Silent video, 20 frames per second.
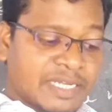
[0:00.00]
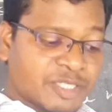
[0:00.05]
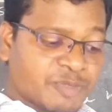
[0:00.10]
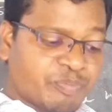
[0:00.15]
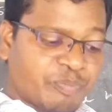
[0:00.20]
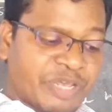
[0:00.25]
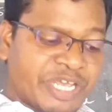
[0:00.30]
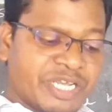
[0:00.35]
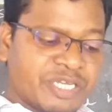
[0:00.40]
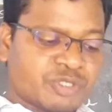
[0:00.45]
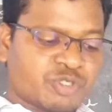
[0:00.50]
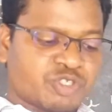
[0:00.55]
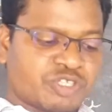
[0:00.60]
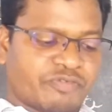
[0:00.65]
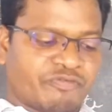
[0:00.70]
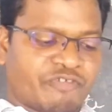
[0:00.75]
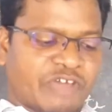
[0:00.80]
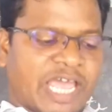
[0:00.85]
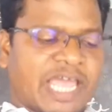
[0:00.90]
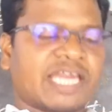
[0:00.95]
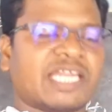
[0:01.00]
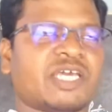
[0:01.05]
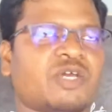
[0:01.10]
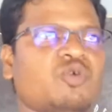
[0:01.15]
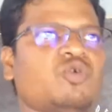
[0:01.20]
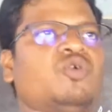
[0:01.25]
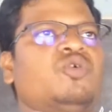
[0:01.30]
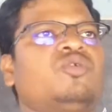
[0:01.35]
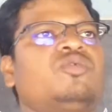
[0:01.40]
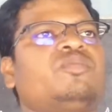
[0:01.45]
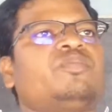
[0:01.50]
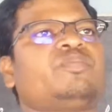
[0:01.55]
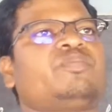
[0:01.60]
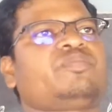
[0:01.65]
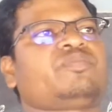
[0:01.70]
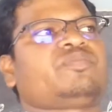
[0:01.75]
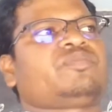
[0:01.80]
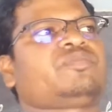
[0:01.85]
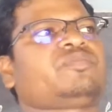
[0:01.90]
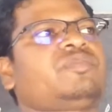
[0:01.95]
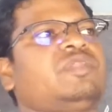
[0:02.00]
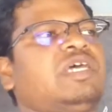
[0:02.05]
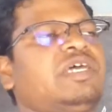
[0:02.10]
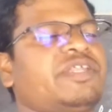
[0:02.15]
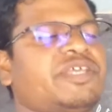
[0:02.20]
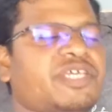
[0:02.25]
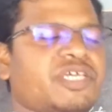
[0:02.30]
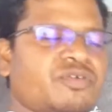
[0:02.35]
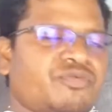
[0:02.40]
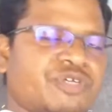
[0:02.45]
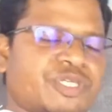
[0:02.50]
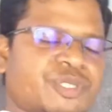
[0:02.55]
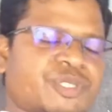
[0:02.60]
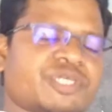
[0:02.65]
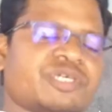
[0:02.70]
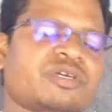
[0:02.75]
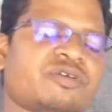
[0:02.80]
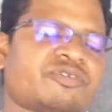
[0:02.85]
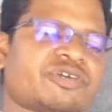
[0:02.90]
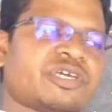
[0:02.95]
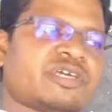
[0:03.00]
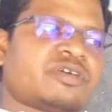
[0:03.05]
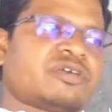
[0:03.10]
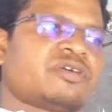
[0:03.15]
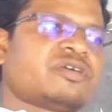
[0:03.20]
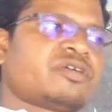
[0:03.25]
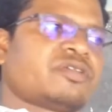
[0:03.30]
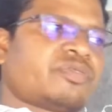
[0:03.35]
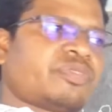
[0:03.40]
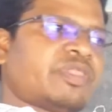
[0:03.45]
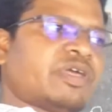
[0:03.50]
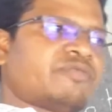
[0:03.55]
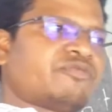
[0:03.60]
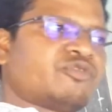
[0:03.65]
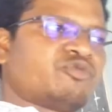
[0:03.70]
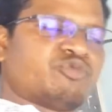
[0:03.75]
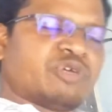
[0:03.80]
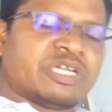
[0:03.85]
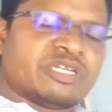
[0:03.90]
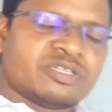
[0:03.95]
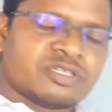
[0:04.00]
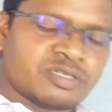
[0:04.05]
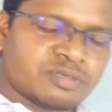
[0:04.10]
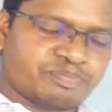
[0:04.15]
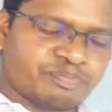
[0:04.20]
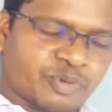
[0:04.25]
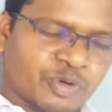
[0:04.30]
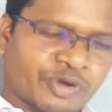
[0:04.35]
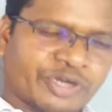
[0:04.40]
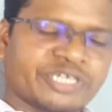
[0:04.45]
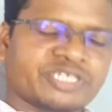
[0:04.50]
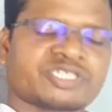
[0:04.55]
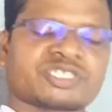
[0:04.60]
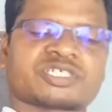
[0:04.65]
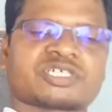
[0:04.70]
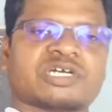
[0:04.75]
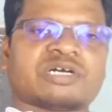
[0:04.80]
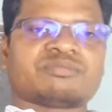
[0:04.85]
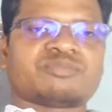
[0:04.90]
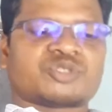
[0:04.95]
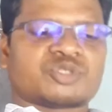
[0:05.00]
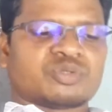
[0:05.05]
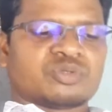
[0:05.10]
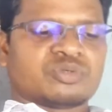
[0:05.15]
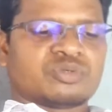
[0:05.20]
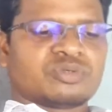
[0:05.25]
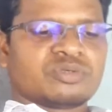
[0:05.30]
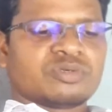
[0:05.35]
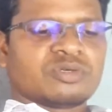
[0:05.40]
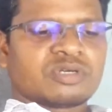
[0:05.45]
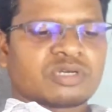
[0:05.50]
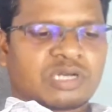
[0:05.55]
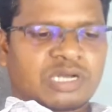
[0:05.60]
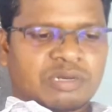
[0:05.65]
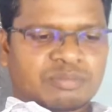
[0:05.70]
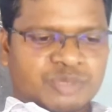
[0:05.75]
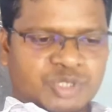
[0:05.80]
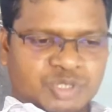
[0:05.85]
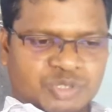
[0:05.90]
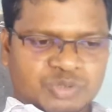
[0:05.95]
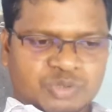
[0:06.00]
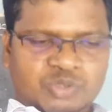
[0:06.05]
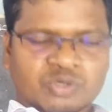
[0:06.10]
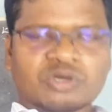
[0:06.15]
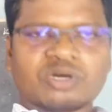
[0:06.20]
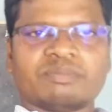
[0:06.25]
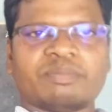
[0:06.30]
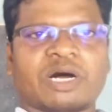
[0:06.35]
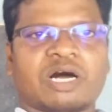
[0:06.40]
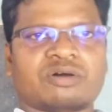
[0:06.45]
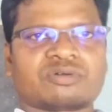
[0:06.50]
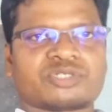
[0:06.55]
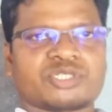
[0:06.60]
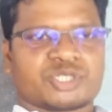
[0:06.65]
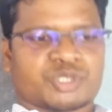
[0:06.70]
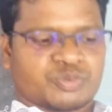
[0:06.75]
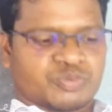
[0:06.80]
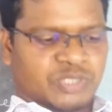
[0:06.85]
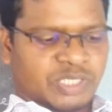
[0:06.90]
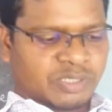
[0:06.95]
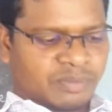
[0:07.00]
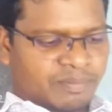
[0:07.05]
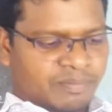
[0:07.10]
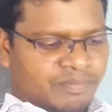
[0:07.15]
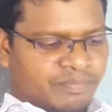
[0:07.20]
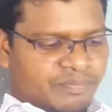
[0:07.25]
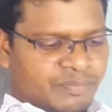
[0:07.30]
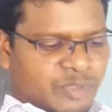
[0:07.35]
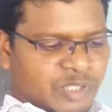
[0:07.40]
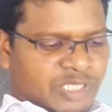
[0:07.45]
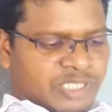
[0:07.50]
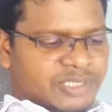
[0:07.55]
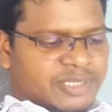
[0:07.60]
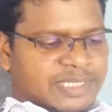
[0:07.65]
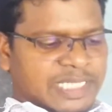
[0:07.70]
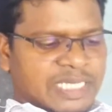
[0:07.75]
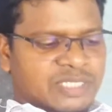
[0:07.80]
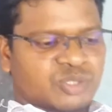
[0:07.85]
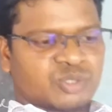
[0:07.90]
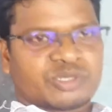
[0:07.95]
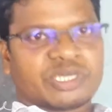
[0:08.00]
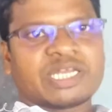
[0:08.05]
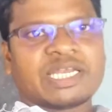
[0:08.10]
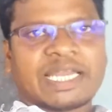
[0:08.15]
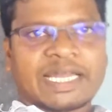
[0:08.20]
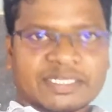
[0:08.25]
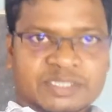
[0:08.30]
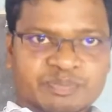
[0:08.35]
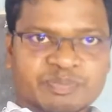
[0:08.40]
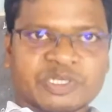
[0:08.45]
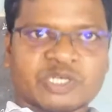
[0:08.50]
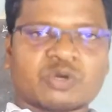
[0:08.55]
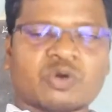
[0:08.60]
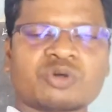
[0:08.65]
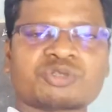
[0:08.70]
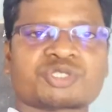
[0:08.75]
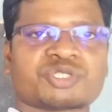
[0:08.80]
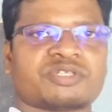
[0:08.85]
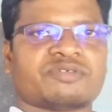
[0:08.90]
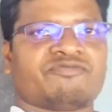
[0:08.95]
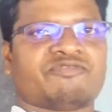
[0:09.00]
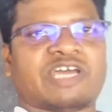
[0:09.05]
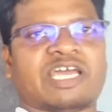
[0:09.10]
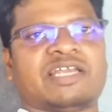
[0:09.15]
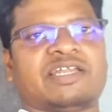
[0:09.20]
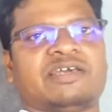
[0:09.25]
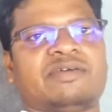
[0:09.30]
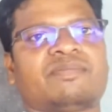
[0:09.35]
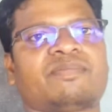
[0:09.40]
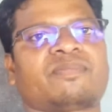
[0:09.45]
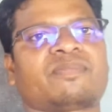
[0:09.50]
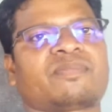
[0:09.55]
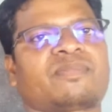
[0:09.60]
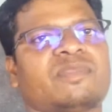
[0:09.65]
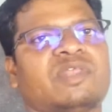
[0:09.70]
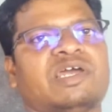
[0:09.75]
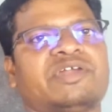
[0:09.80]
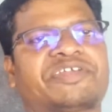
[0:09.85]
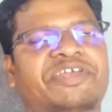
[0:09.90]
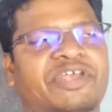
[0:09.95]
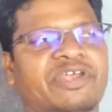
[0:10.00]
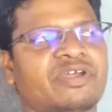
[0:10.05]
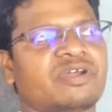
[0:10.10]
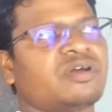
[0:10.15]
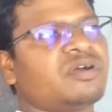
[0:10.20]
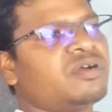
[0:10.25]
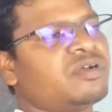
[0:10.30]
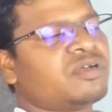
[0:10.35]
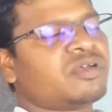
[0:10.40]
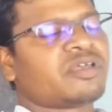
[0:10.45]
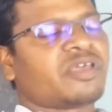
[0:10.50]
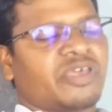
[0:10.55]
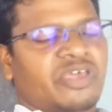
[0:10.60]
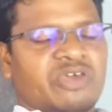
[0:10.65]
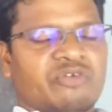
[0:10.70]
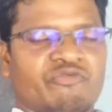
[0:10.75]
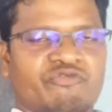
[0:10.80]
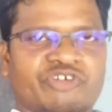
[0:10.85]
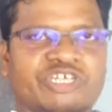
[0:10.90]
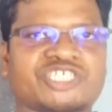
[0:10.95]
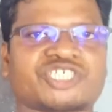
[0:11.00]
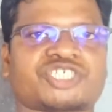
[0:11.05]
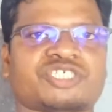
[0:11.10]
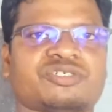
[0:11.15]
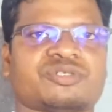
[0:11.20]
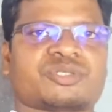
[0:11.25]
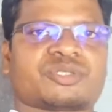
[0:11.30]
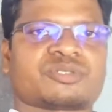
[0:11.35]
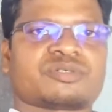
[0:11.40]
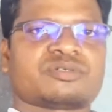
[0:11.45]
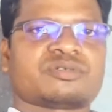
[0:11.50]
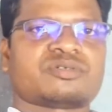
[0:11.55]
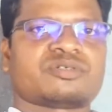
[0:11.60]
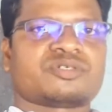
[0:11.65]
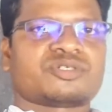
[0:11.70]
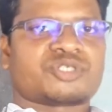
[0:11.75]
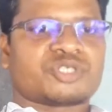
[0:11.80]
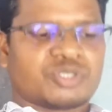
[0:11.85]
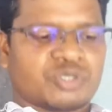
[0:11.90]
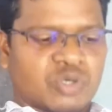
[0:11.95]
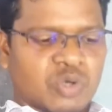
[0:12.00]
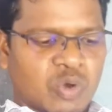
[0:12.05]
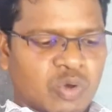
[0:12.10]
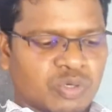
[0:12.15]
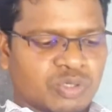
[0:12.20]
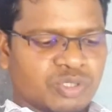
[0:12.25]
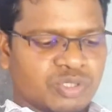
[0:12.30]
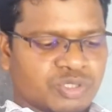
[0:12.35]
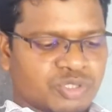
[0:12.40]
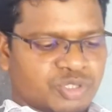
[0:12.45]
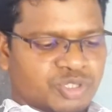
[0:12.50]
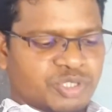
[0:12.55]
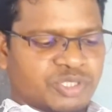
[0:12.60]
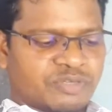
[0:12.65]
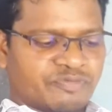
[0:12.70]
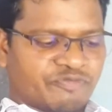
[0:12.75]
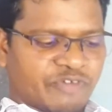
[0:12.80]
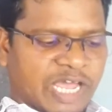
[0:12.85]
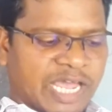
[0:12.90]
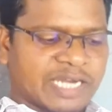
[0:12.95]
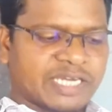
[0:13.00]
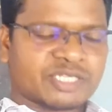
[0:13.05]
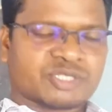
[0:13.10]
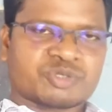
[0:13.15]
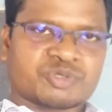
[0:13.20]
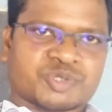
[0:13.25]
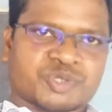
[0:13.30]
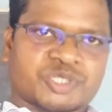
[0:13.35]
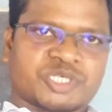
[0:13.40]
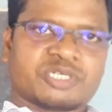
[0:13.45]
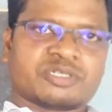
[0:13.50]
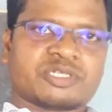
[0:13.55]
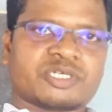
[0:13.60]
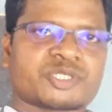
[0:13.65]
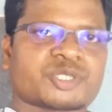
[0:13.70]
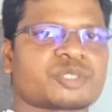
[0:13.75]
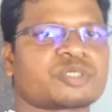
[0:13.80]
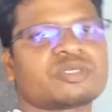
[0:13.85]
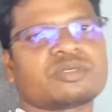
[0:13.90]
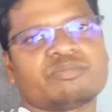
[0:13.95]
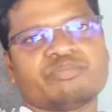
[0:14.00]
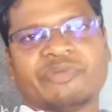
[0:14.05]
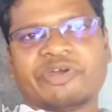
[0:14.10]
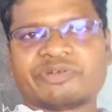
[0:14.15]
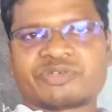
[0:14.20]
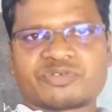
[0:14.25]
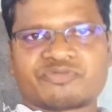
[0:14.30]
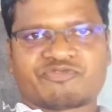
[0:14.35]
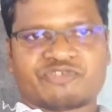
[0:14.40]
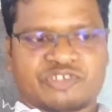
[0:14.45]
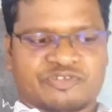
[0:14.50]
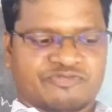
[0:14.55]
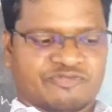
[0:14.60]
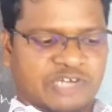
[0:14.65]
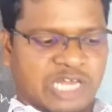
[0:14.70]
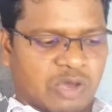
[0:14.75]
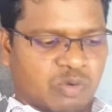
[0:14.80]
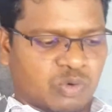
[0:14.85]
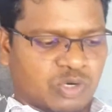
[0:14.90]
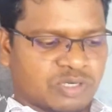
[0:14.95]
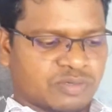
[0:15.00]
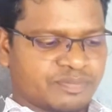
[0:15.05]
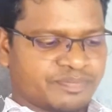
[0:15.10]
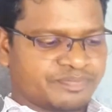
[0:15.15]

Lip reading: me to the valley go. And here we see, that when the poet comes to know about this one, he says, let me go to the valley. And here he wishes to go to the valley to see this beautiful flower,